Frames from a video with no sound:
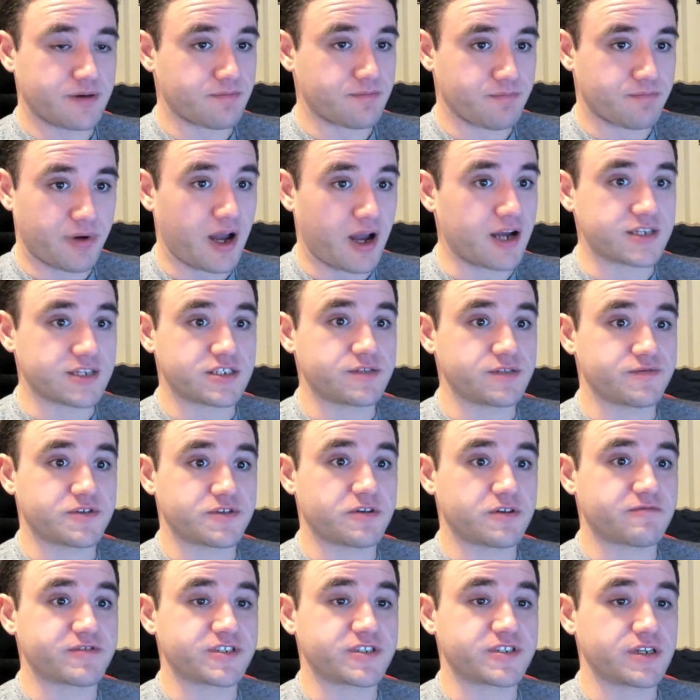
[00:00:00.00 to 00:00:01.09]
positive
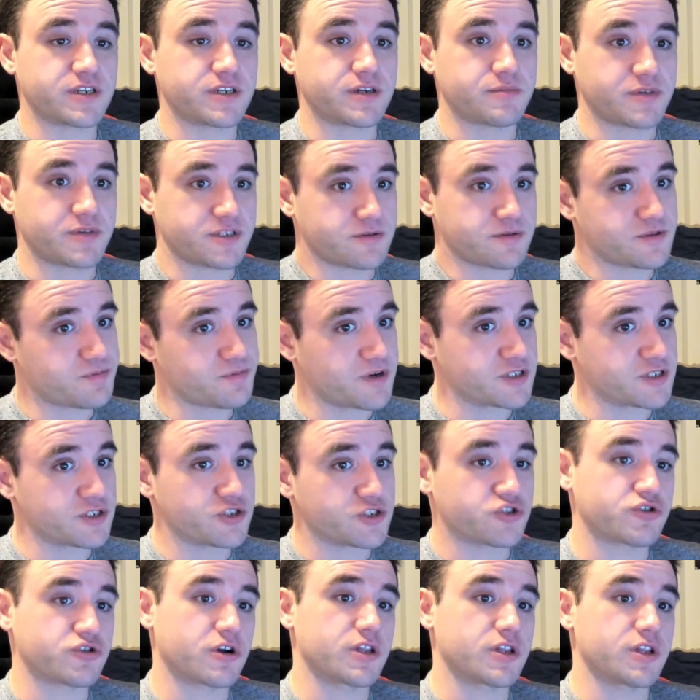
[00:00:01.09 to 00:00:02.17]
self-esteem, and especially
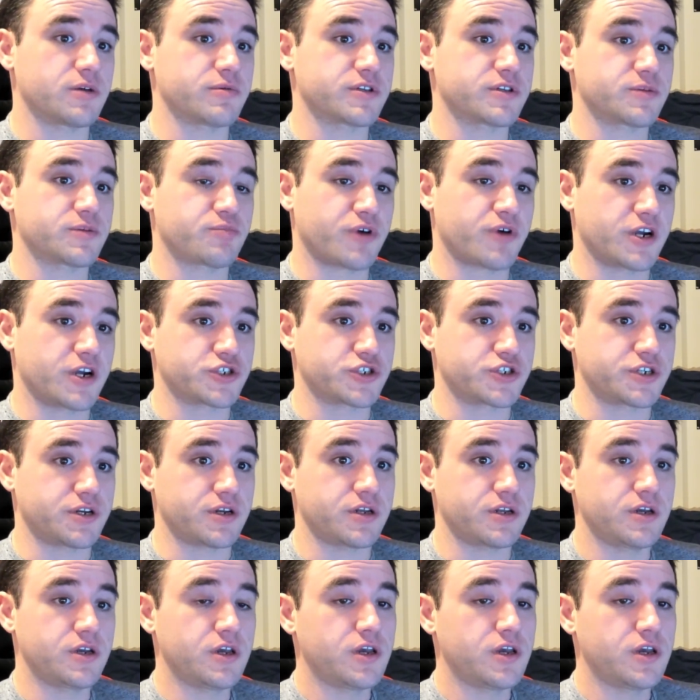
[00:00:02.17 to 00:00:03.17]
struggling with depression,